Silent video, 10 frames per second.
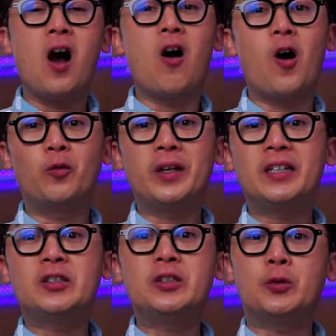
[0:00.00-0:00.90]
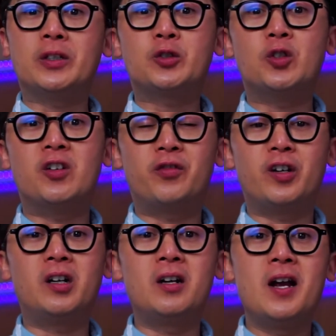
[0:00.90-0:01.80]
all we need to do is to
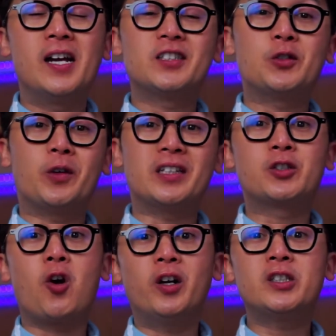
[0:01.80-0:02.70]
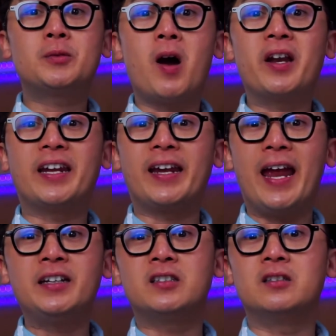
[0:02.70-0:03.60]
refer to its corresponding
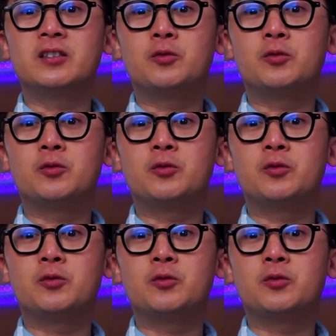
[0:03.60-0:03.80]
angles,